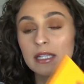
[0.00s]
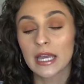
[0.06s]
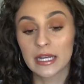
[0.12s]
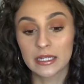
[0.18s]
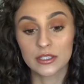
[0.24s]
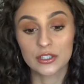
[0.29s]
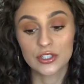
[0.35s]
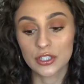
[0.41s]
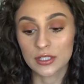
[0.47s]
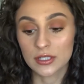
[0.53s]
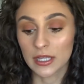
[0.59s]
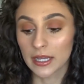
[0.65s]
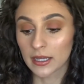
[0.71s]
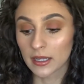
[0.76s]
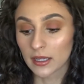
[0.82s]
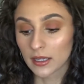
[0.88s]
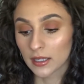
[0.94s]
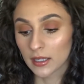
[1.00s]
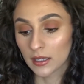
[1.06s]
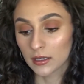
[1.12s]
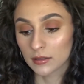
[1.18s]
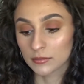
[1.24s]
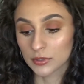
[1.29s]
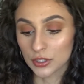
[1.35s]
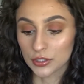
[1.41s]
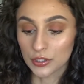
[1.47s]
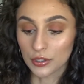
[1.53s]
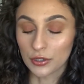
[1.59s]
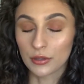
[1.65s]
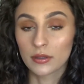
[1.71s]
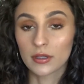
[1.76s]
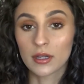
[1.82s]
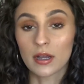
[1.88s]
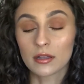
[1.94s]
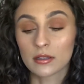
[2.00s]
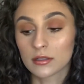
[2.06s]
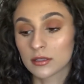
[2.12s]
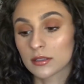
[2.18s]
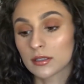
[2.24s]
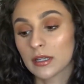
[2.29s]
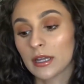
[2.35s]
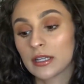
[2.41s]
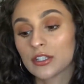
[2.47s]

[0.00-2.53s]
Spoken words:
and it's just like, let me just show you the colors.